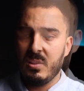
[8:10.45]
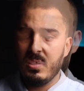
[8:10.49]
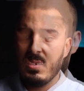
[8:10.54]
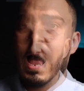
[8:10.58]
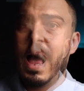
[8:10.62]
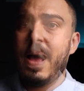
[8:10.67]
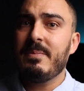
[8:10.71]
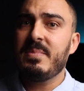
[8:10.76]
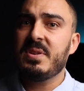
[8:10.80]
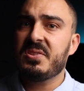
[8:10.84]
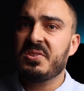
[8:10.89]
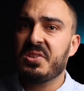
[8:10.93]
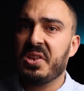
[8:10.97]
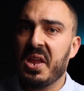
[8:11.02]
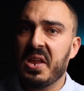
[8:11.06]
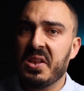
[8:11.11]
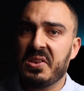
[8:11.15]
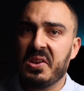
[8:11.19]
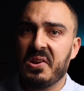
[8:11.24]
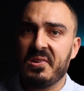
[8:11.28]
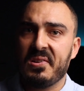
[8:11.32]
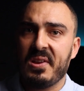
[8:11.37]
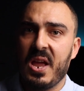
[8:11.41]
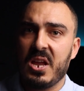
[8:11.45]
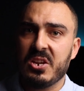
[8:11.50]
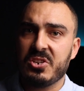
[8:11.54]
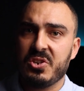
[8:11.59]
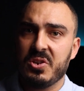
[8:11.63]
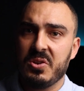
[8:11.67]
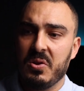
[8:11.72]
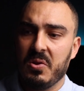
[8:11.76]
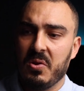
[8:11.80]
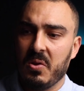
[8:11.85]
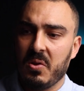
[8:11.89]
Amnesty
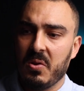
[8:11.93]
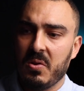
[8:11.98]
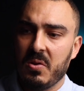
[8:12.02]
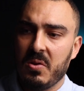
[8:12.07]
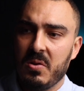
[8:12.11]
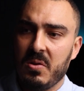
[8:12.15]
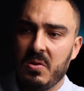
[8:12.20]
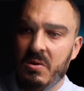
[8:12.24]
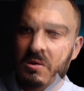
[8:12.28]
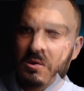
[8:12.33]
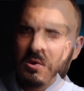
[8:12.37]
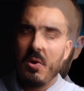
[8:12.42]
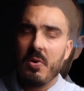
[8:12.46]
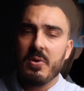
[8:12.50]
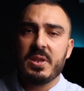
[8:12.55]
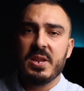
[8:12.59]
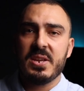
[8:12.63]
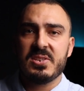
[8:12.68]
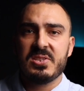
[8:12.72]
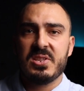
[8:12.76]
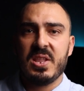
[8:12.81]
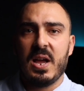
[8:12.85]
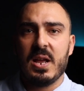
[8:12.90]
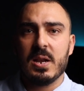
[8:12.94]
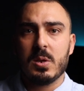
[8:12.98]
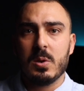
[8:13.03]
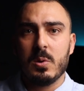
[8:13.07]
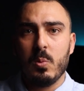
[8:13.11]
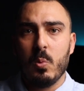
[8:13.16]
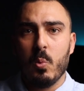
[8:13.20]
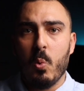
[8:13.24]
International noticed that